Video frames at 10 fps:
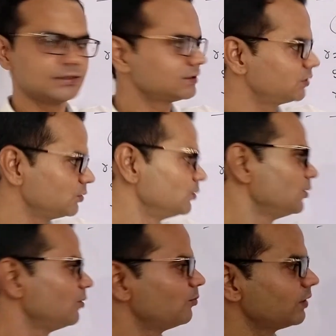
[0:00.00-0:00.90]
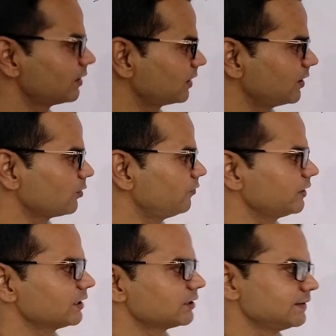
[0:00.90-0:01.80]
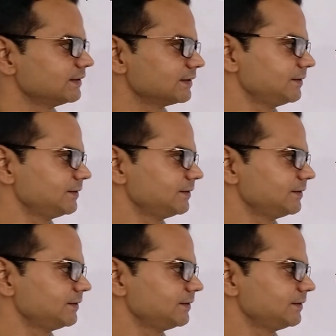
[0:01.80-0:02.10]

2, but rate of reaction is